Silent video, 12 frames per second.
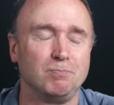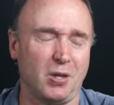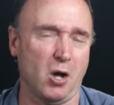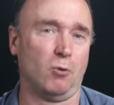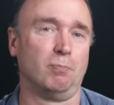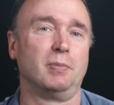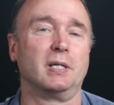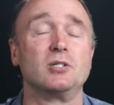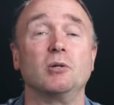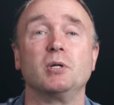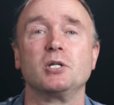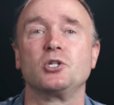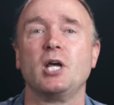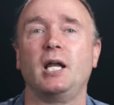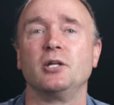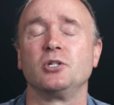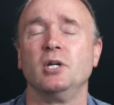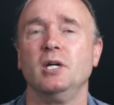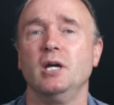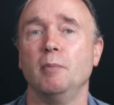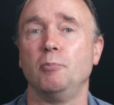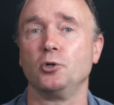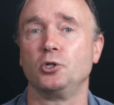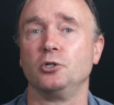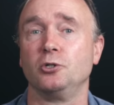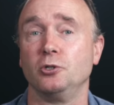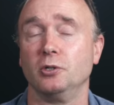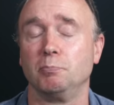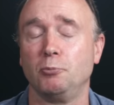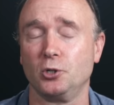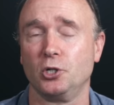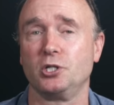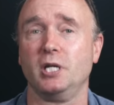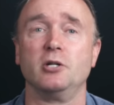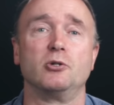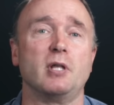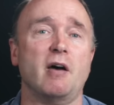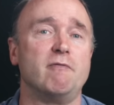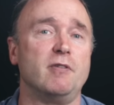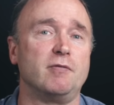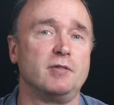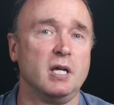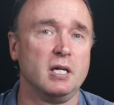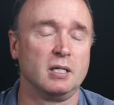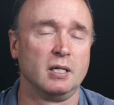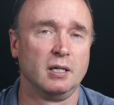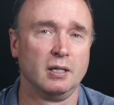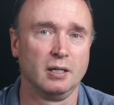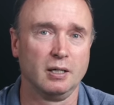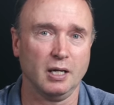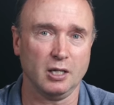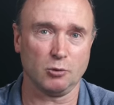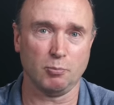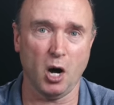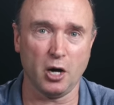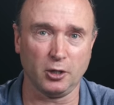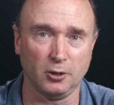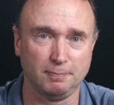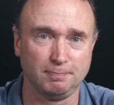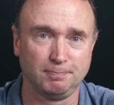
No, because they want to sell us and push us into that 15-inch model.